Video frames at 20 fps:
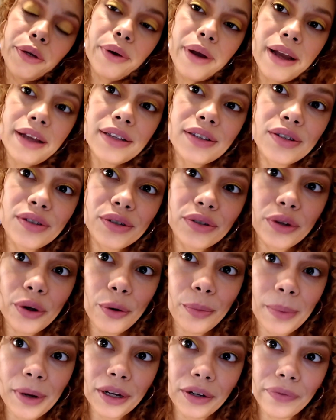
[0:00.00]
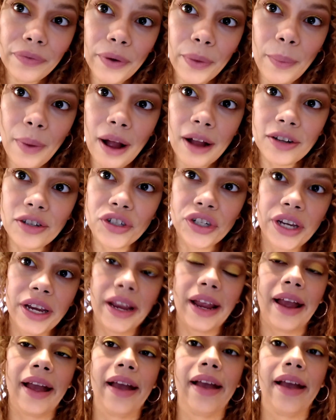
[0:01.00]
you guys so much for watching,